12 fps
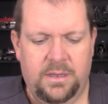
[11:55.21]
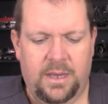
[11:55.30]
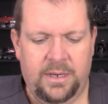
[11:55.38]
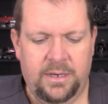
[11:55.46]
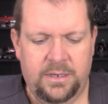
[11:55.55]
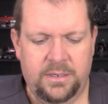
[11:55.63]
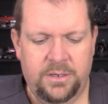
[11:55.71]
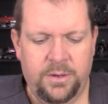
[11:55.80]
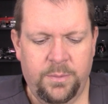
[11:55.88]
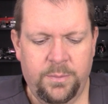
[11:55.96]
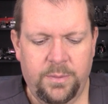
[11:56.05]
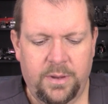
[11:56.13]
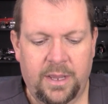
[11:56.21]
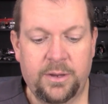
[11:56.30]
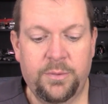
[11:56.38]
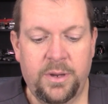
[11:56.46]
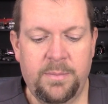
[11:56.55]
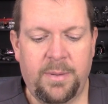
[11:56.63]
I know, I
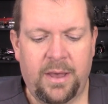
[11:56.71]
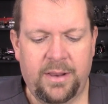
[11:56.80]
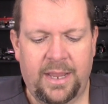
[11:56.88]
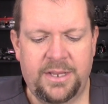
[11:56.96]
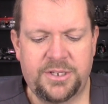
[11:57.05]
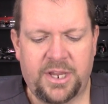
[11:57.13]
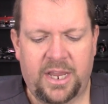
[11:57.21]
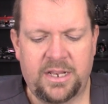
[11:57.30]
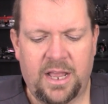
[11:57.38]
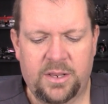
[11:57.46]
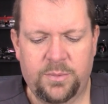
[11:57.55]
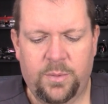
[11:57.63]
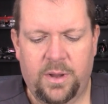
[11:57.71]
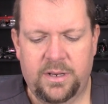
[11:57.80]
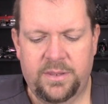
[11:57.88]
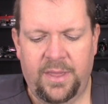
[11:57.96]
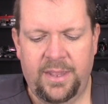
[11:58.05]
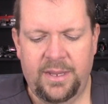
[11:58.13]
agree about H K
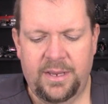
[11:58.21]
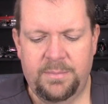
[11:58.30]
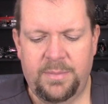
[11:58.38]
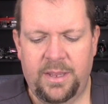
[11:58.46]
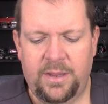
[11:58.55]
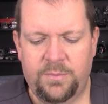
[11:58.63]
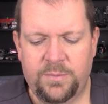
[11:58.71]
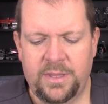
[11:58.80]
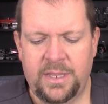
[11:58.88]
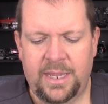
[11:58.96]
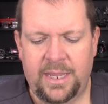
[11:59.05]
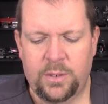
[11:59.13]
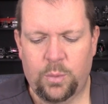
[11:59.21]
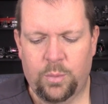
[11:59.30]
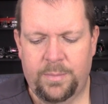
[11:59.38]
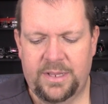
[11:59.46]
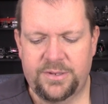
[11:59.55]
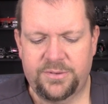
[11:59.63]
ninety-one. They can be really hit or
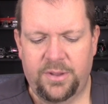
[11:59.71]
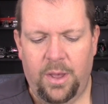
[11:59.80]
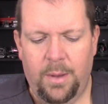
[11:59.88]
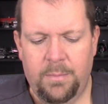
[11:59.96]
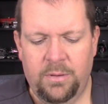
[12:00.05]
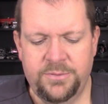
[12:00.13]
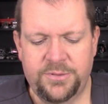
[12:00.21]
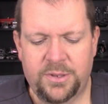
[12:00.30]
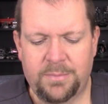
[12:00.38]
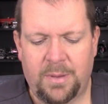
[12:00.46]
miss. Most of the